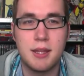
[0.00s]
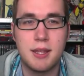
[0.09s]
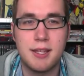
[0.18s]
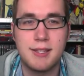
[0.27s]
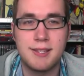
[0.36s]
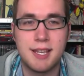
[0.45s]

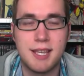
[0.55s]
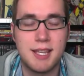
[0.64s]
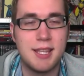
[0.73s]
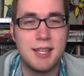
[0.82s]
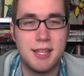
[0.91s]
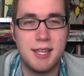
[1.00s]
it's like,
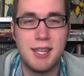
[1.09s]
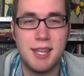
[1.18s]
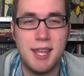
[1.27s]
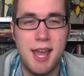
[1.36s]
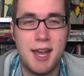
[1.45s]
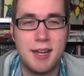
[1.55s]

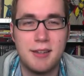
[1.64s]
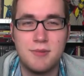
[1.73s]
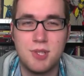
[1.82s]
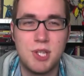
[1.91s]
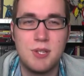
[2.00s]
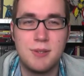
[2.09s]
yeah,
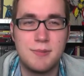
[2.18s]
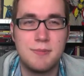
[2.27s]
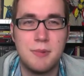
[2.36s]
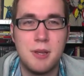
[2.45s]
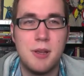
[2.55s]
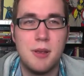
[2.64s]
she's
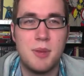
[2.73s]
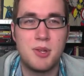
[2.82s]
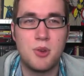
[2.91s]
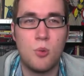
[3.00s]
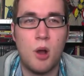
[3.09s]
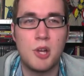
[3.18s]

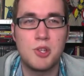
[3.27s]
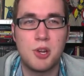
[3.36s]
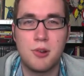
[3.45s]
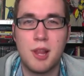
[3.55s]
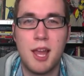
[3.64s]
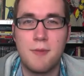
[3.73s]
basically watching her
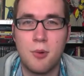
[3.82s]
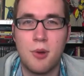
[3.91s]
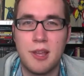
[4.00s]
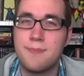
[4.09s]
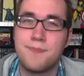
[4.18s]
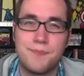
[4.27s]
life
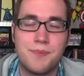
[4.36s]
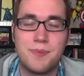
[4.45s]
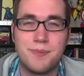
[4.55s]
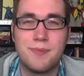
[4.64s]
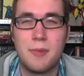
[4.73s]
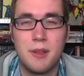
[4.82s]
away.
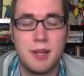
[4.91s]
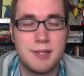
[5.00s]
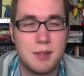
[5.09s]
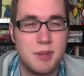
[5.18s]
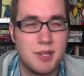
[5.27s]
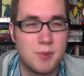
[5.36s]
That's the
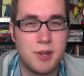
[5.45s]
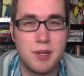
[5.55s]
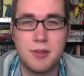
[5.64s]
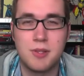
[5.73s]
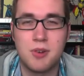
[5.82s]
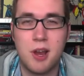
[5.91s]
best way to
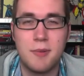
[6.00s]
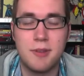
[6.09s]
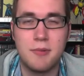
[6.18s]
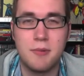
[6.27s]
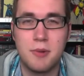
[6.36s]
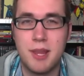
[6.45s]
describe
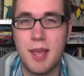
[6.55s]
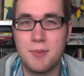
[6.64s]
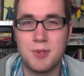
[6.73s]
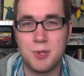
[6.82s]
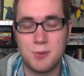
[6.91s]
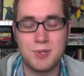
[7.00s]
it when that
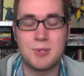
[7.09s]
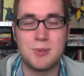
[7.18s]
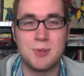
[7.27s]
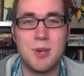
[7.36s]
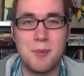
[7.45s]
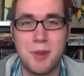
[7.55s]
music was
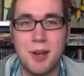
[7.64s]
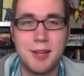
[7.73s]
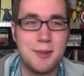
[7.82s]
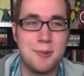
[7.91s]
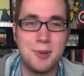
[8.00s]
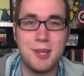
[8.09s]
coming on. I
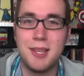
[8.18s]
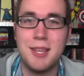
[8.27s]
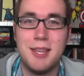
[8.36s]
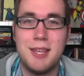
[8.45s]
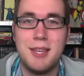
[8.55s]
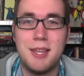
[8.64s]
really
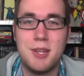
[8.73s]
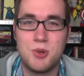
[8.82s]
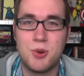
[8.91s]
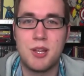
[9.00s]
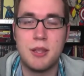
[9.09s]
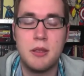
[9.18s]

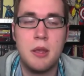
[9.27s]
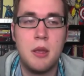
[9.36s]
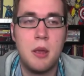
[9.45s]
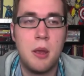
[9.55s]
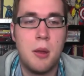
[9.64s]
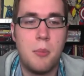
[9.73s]
enjoyed it.
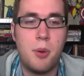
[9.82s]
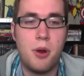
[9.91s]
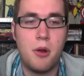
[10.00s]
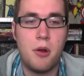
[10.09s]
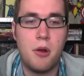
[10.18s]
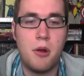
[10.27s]

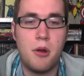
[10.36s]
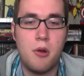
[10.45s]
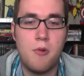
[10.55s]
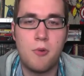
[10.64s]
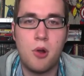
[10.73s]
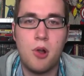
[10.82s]
But
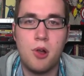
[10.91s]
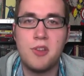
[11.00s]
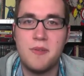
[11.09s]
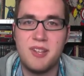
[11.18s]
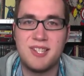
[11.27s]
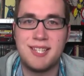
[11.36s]
overall, I'll give
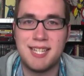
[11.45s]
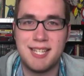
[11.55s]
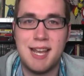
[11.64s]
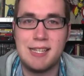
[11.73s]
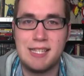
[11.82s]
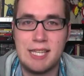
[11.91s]
it a 6
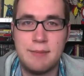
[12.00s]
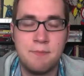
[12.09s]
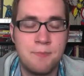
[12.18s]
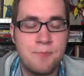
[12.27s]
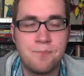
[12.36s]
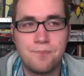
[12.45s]
out of 10.
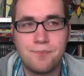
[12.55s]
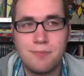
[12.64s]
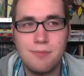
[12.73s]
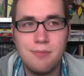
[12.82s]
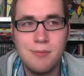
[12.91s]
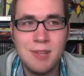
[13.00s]

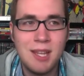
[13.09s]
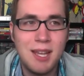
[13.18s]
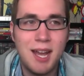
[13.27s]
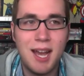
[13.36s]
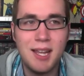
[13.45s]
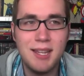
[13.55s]

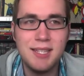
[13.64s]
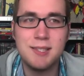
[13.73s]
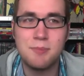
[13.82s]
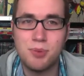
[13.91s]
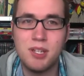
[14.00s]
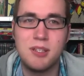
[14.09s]
I think it's a pretty